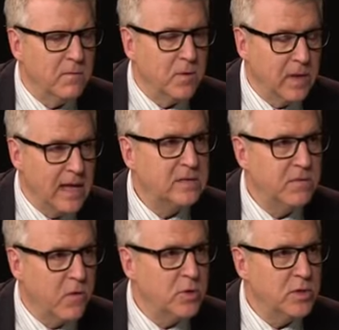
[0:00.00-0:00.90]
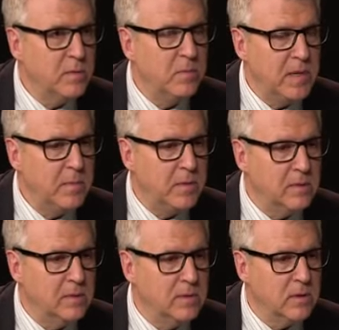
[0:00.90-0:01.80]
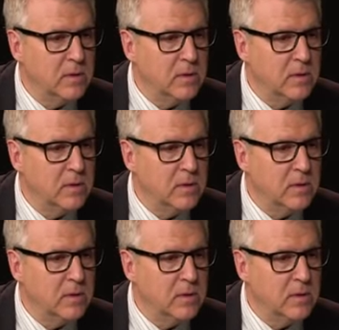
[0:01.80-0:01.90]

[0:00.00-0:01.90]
less fortunate people